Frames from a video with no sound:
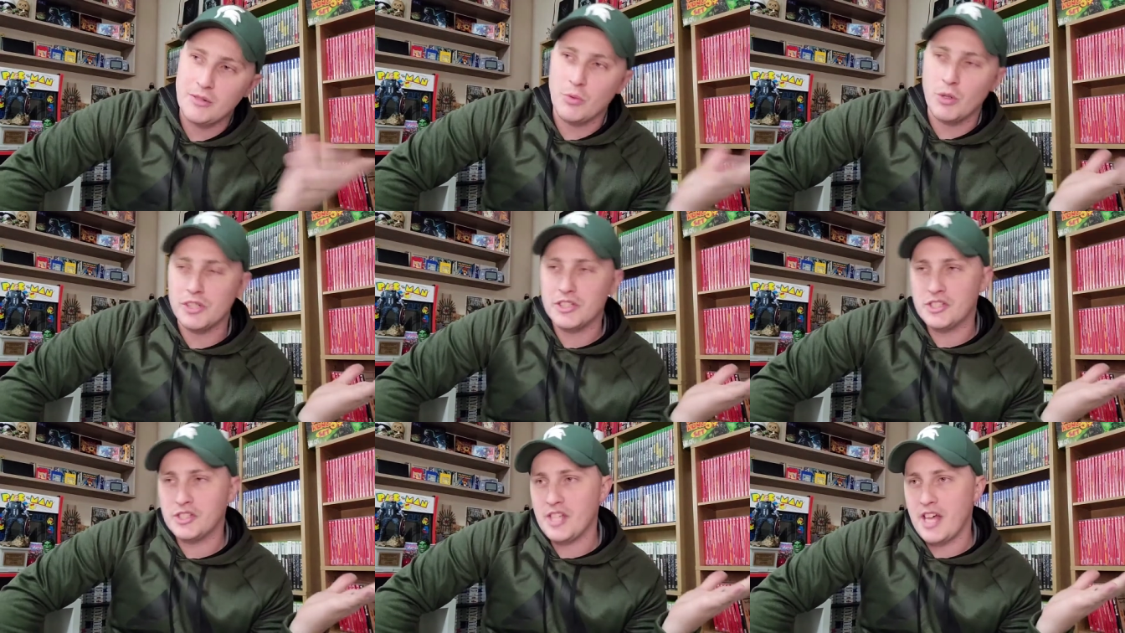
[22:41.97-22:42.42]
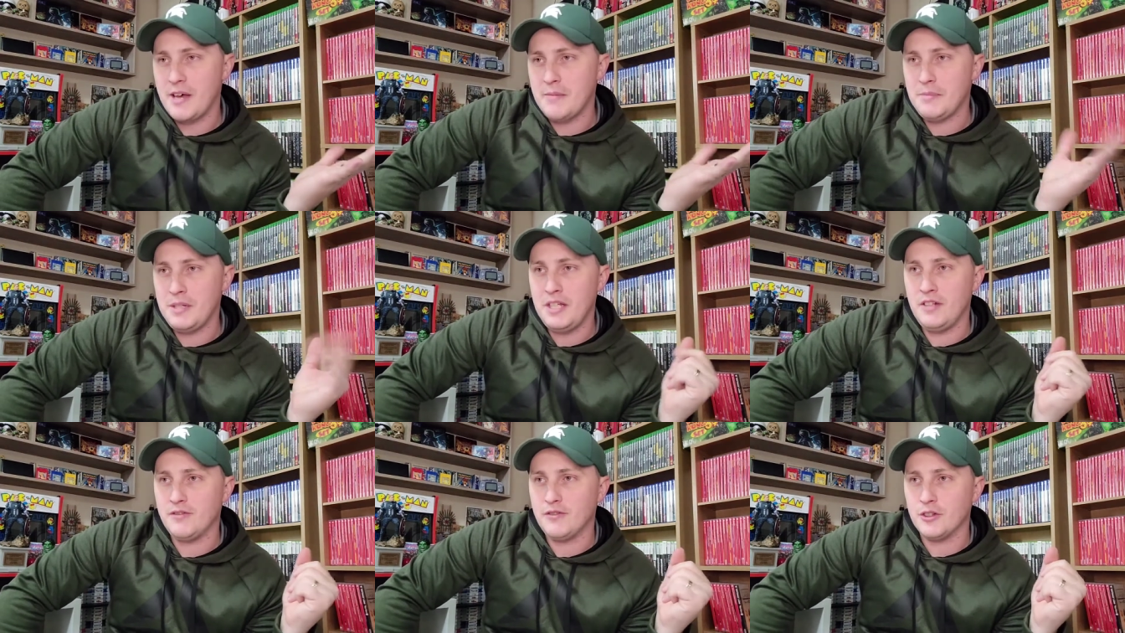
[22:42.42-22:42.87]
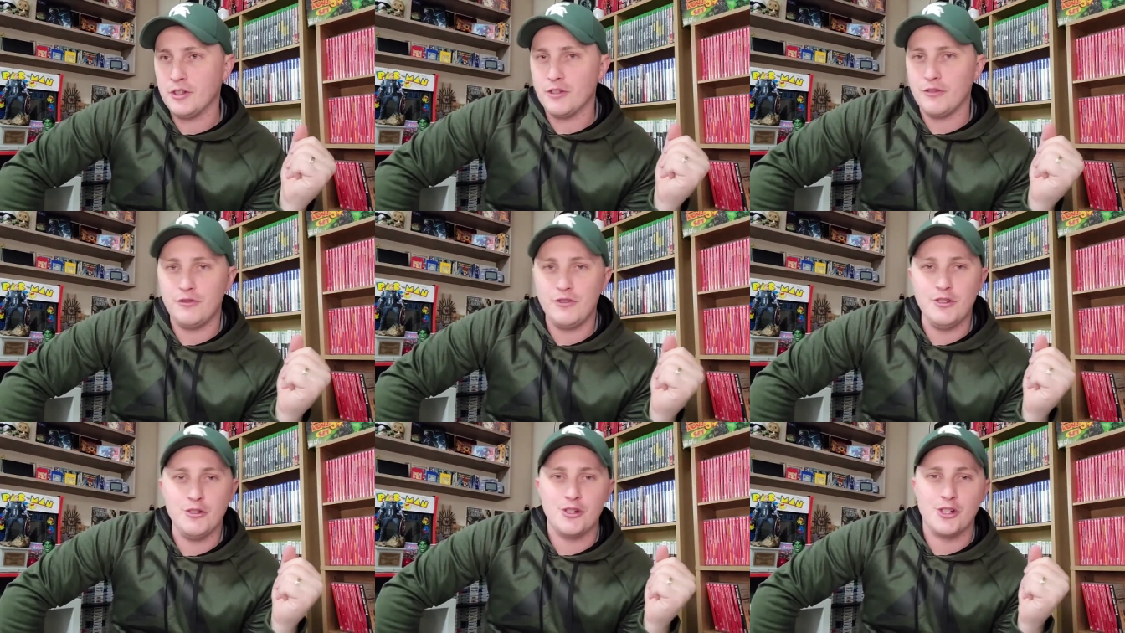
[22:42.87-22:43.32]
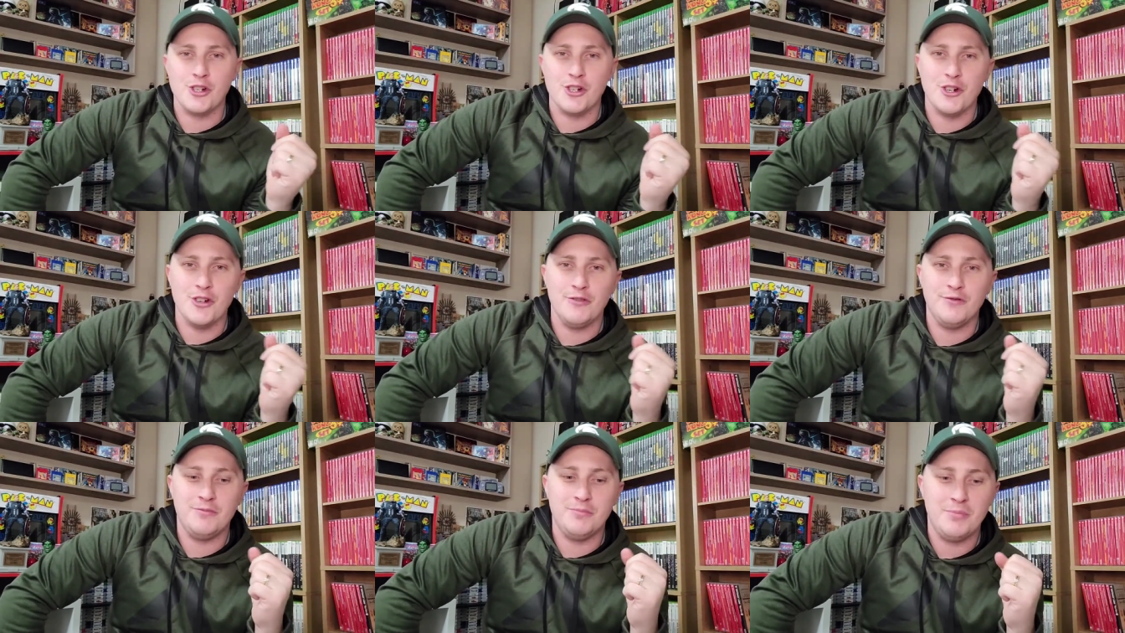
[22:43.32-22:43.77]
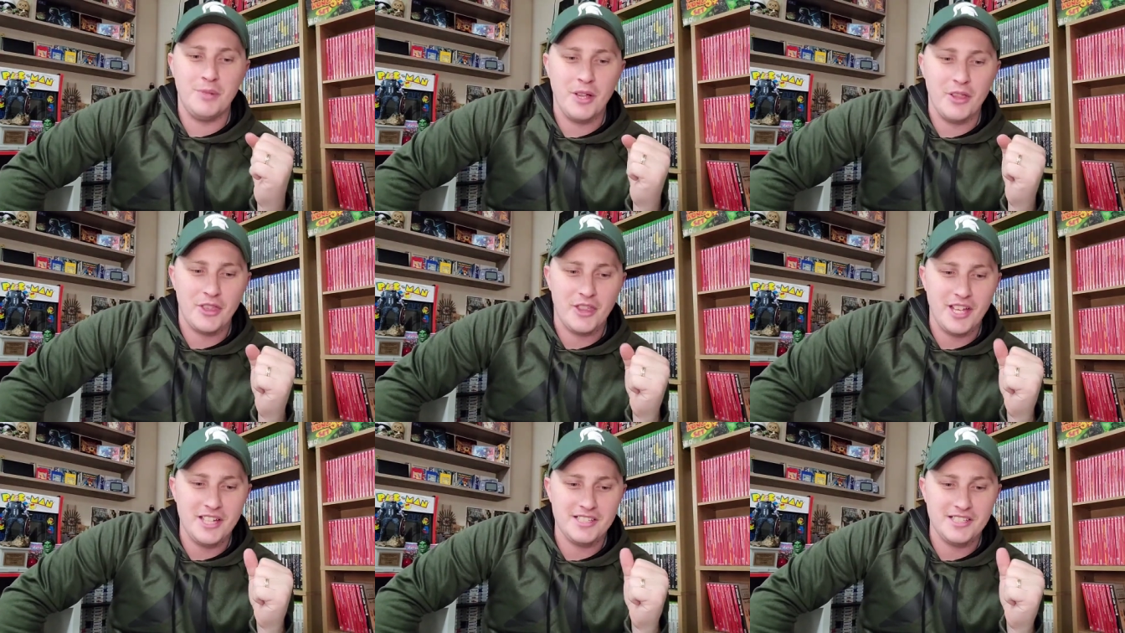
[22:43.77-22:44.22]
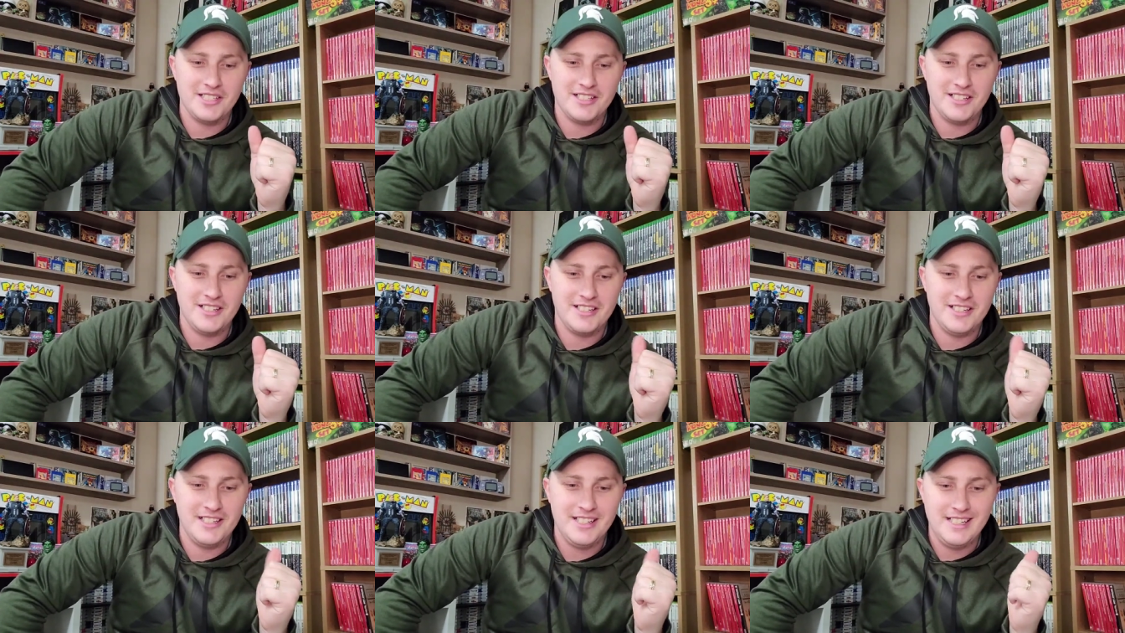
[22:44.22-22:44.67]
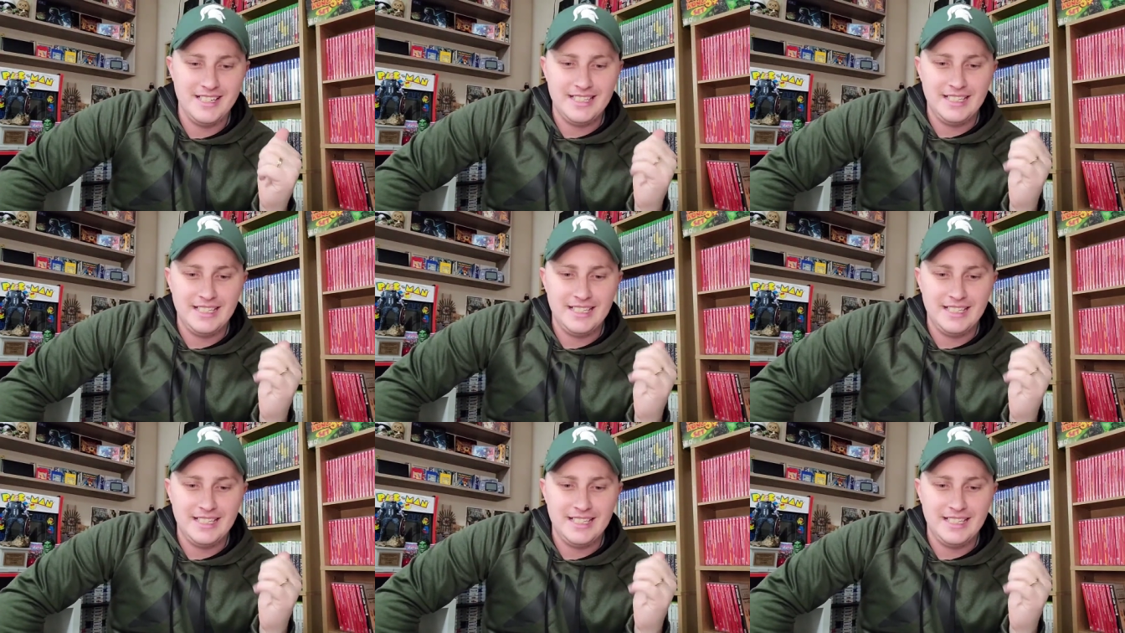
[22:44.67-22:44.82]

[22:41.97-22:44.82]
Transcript: What's that mean for the future of Bethesda?